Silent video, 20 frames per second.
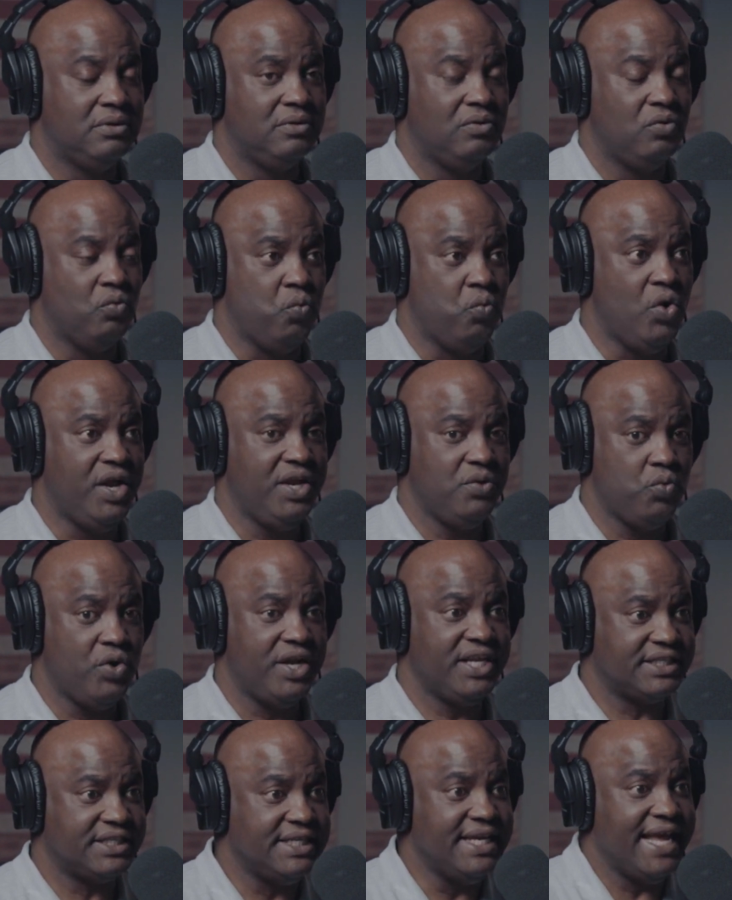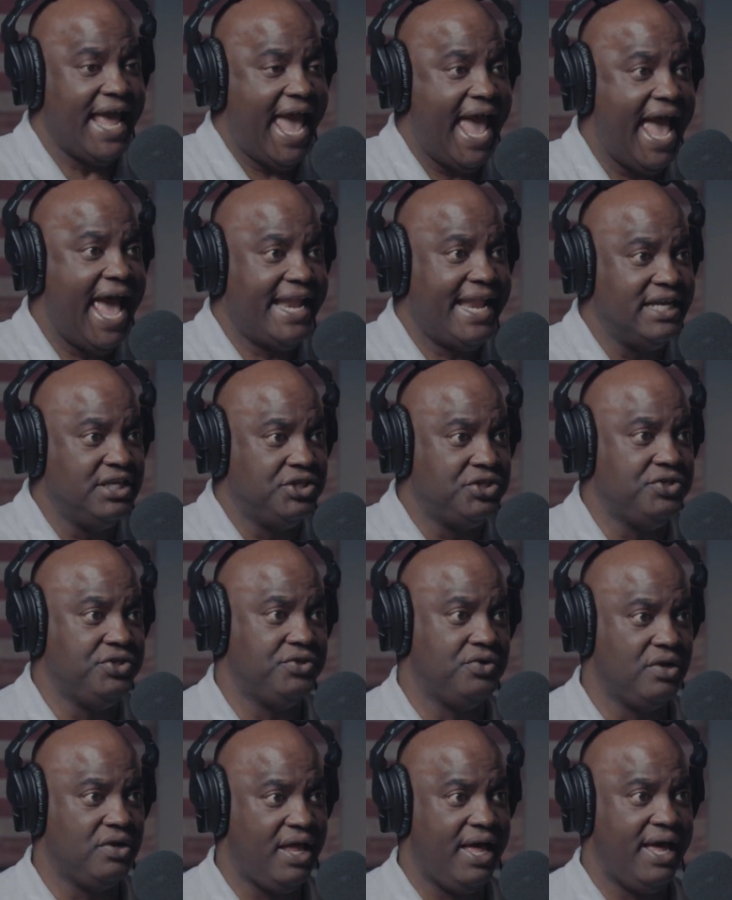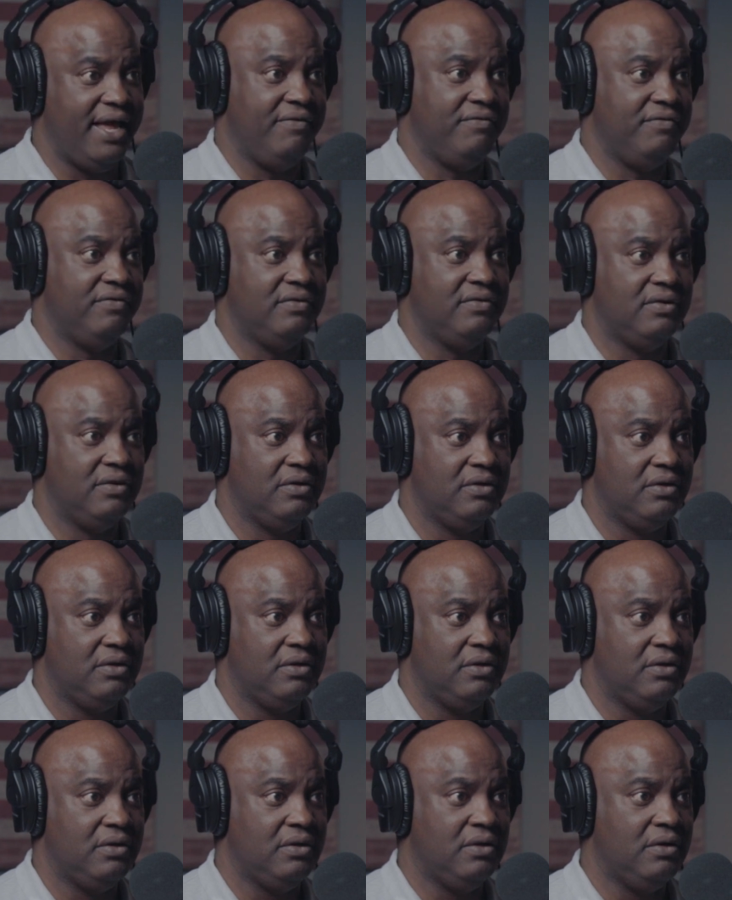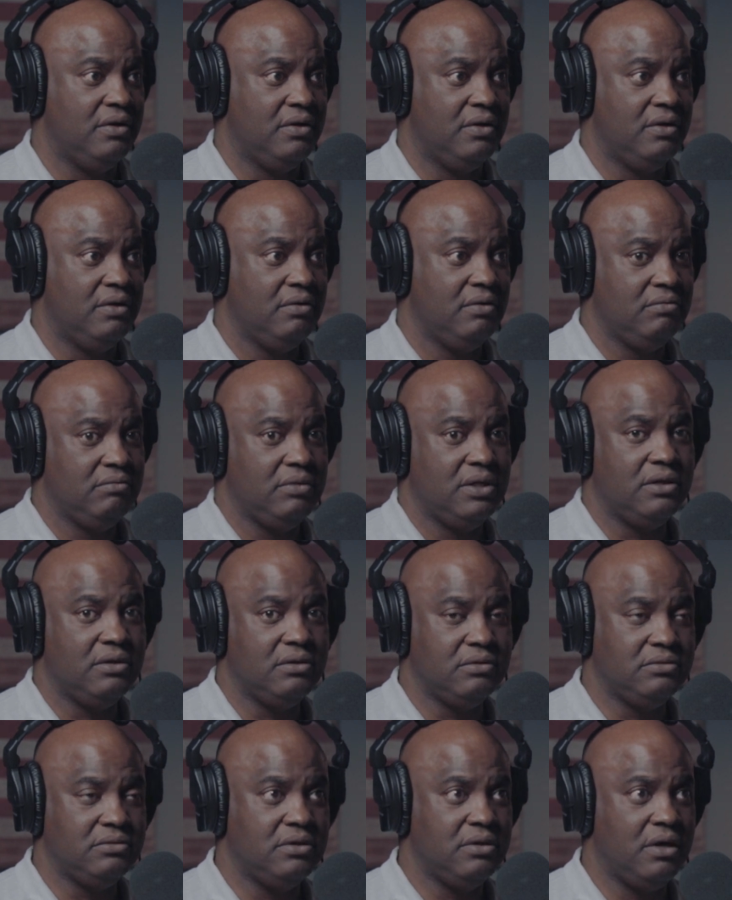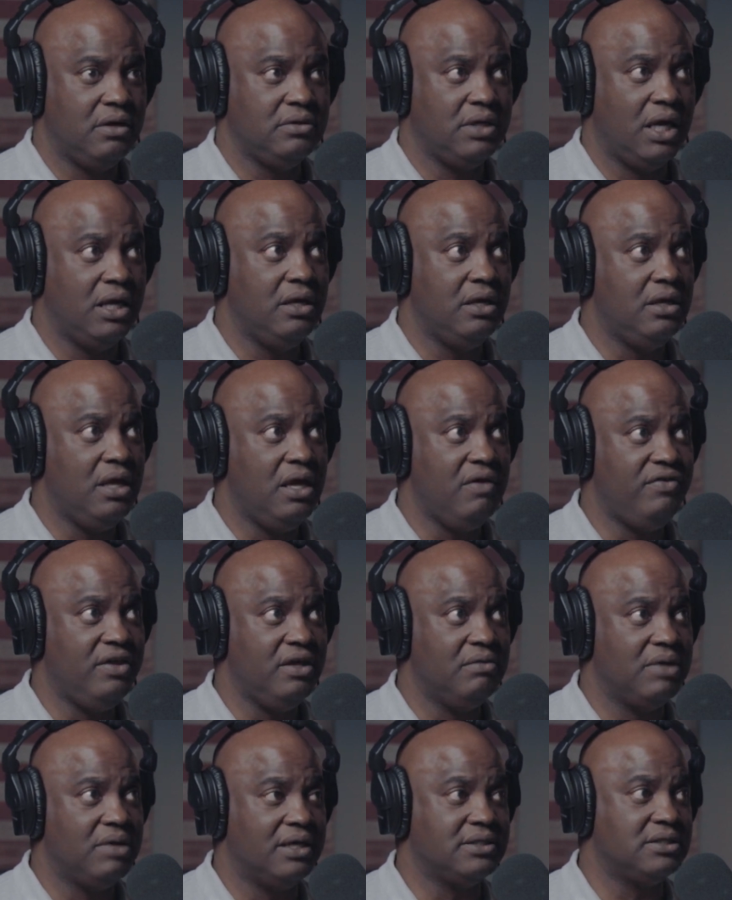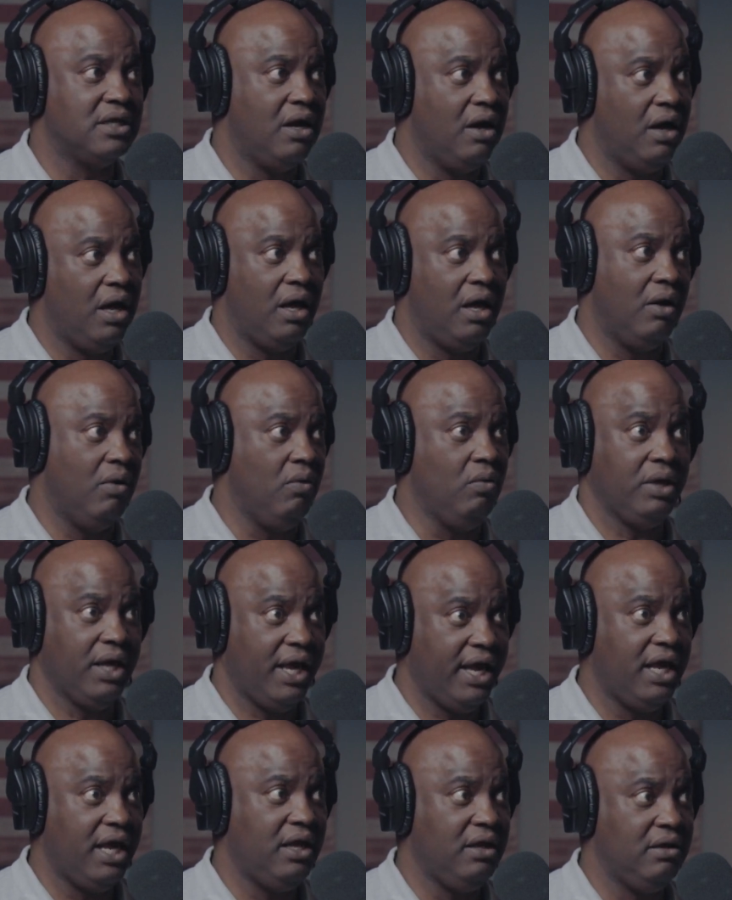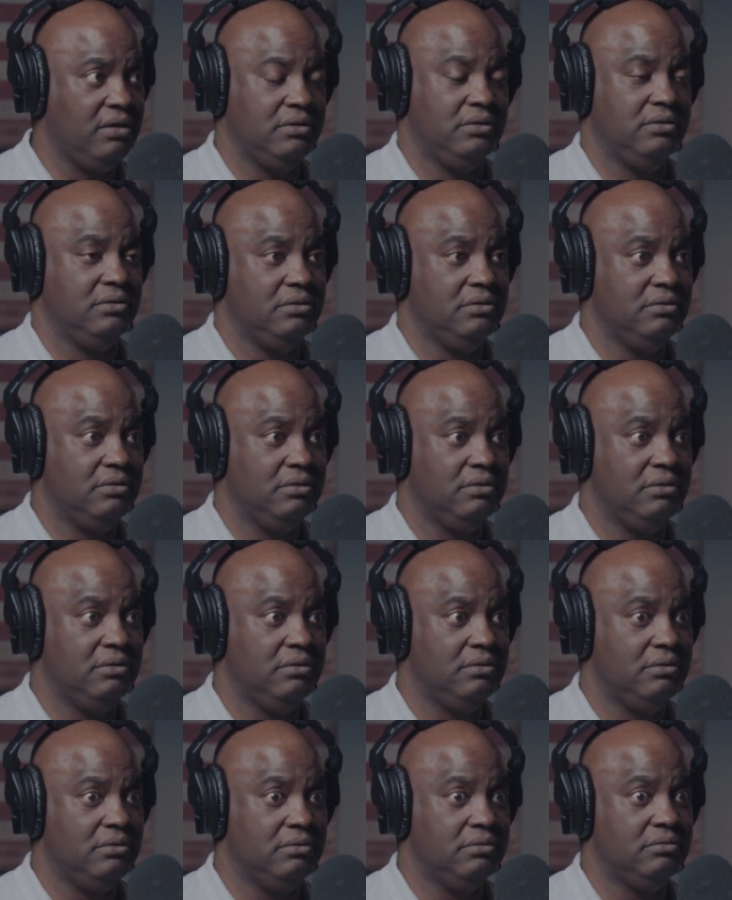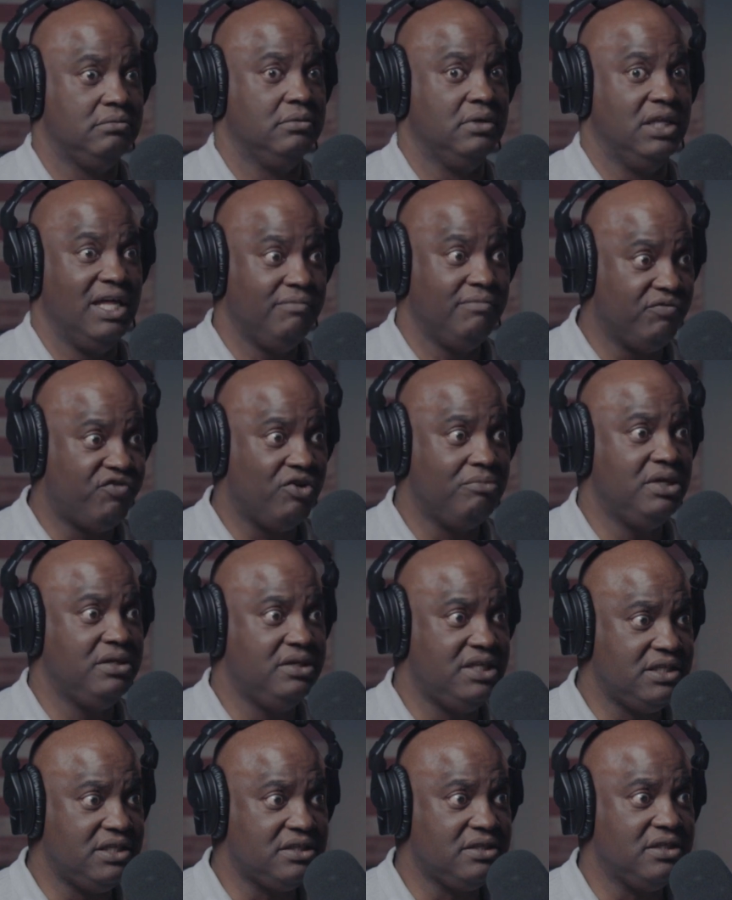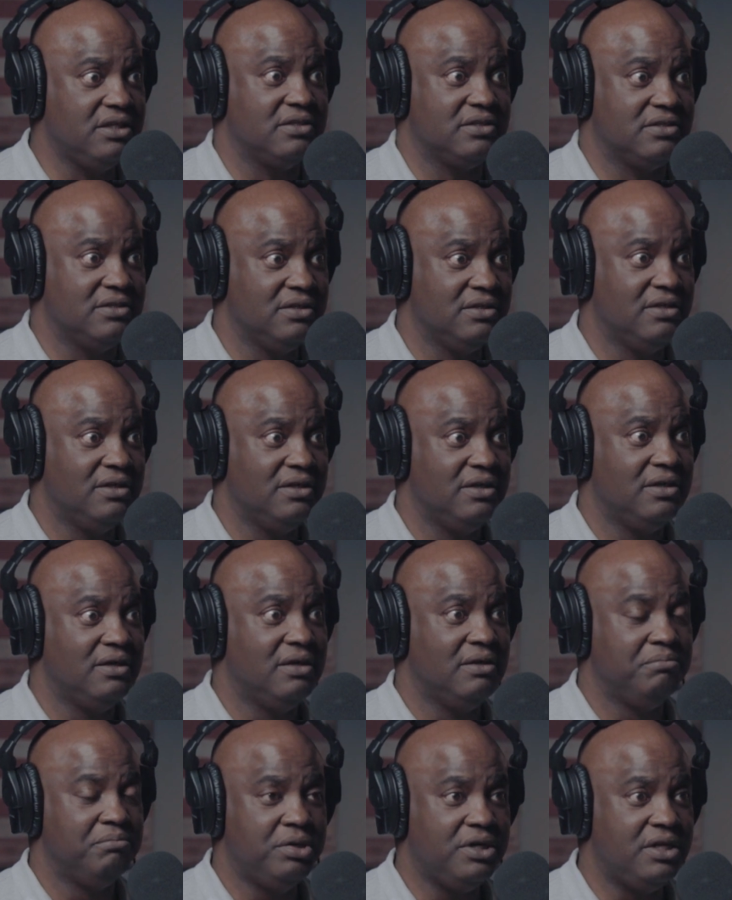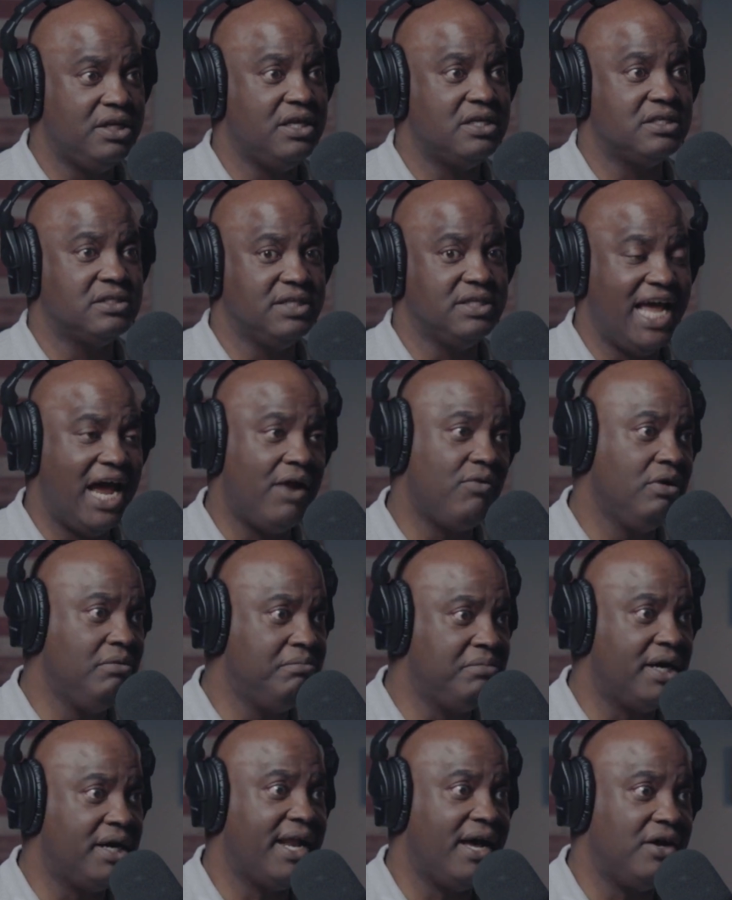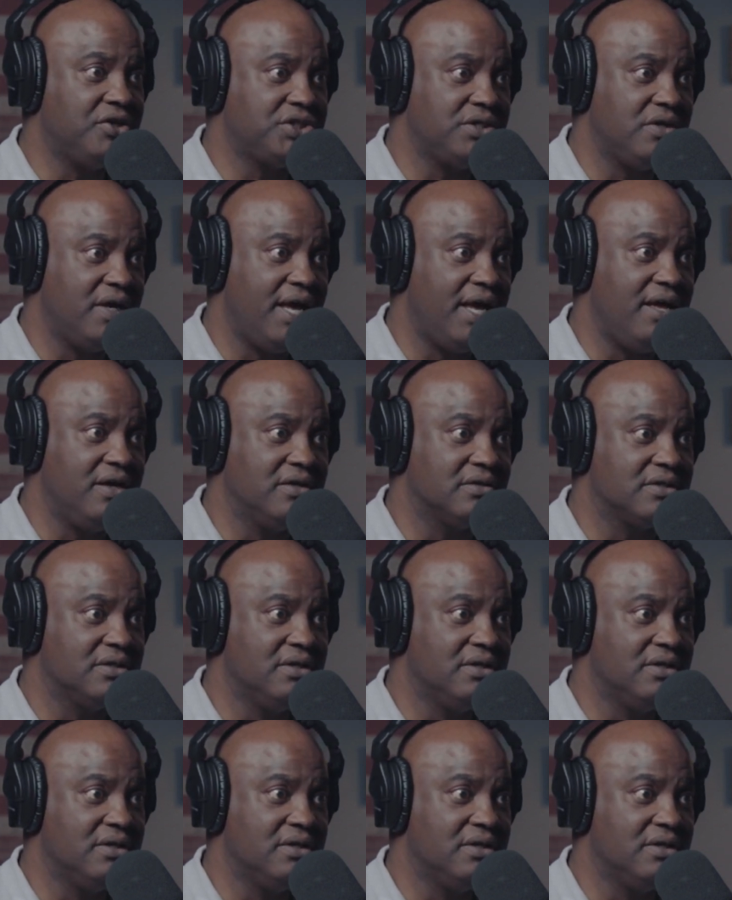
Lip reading: What is he adding to your life? Well, I love him. I said, okay. Love him from a distance. Put his narrow butt out your house.